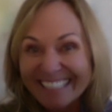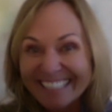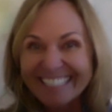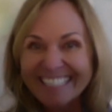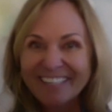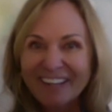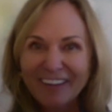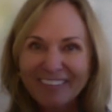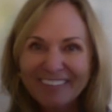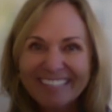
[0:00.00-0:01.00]
You
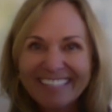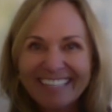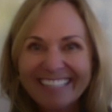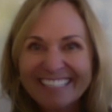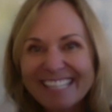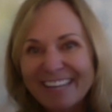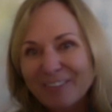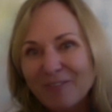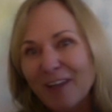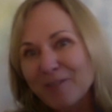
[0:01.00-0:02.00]
know, yeah, you just have
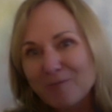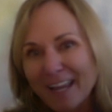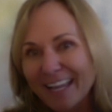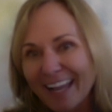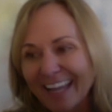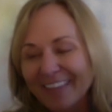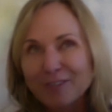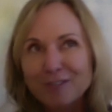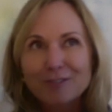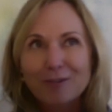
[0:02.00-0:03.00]
to find the right kind.
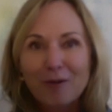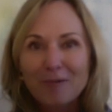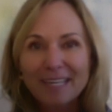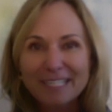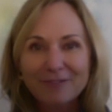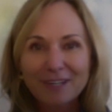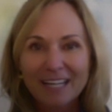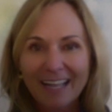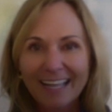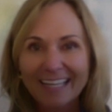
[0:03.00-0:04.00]
There's so many different
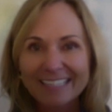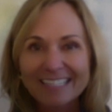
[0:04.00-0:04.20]
kinds.